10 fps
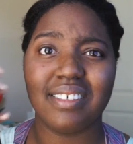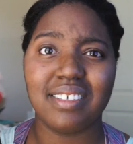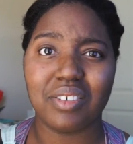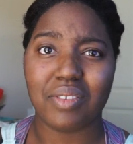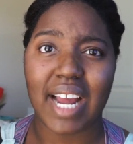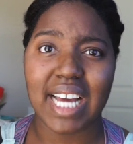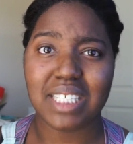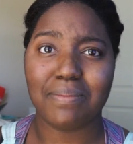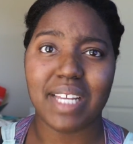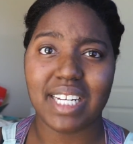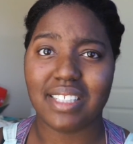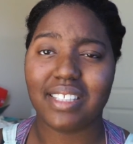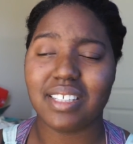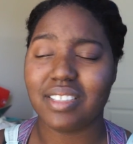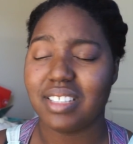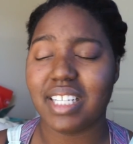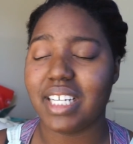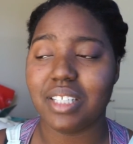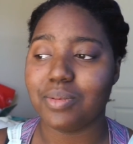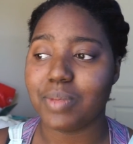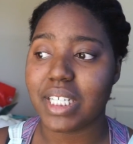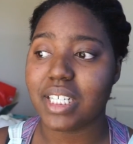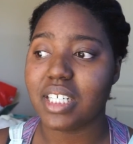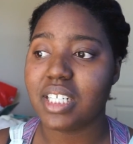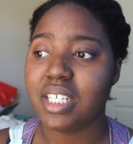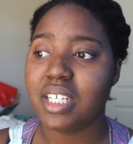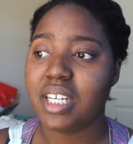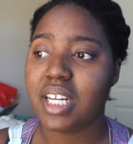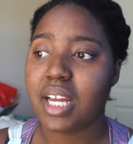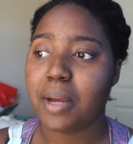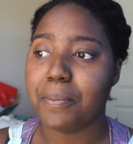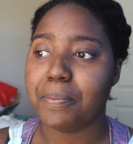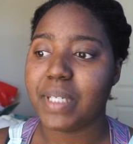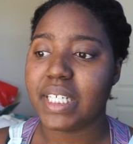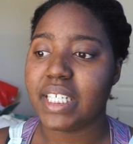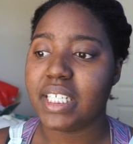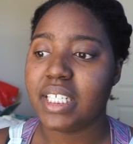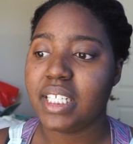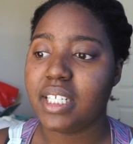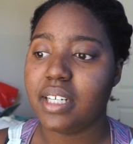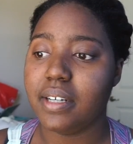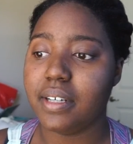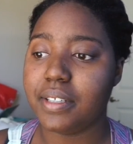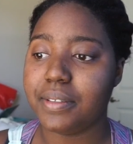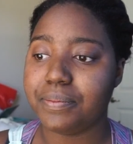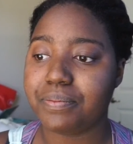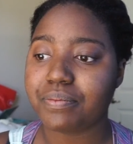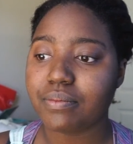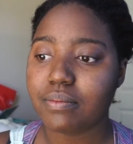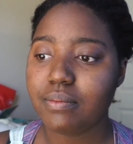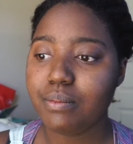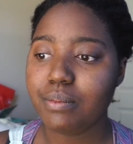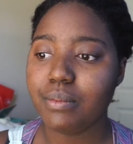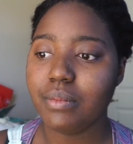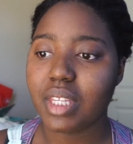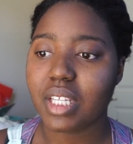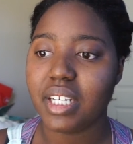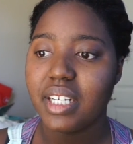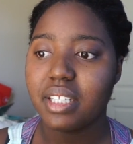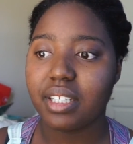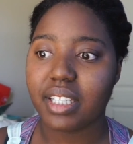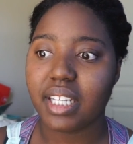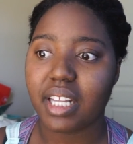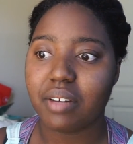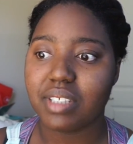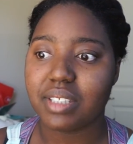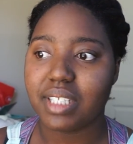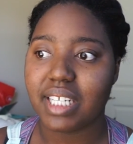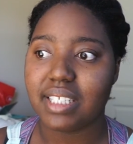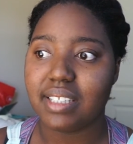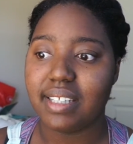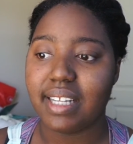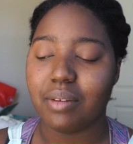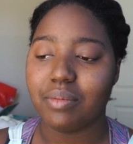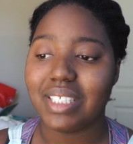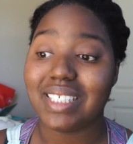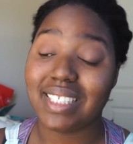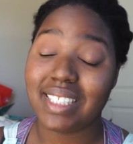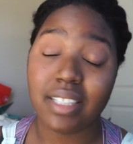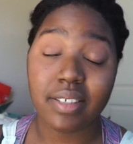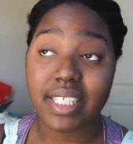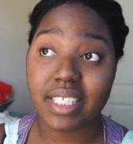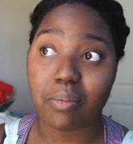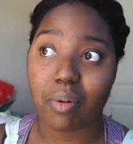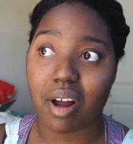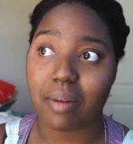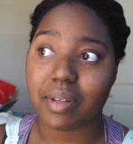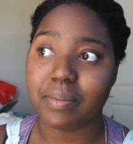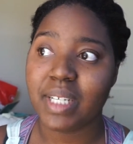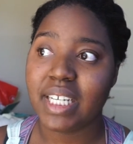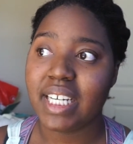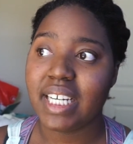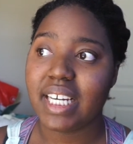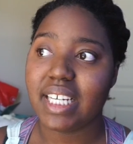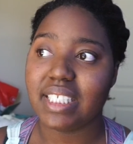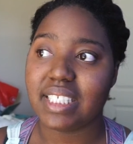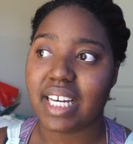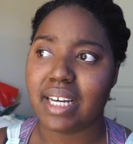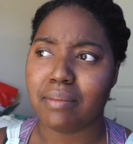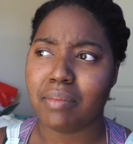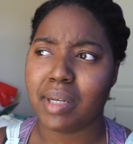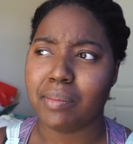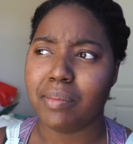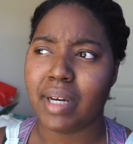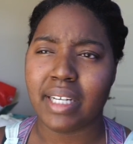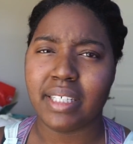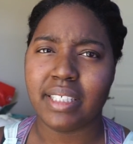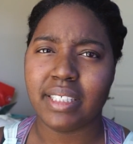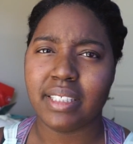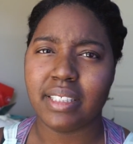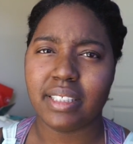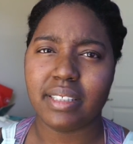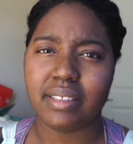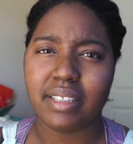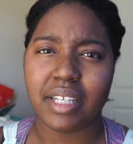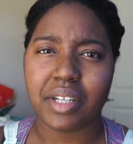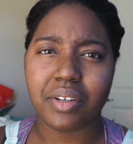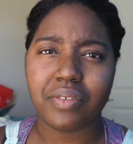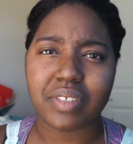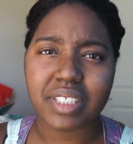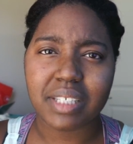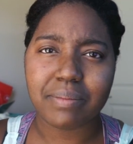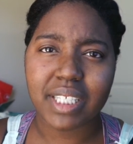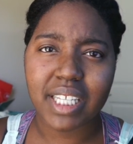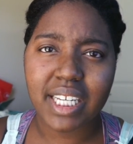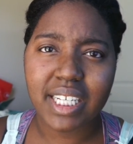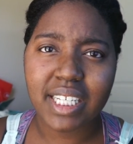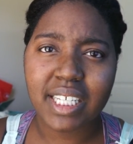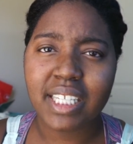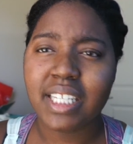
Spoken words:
grasp that it's Thursday. It's weird. But another thing that was and still is a problem is that I couldn't get overstimulated.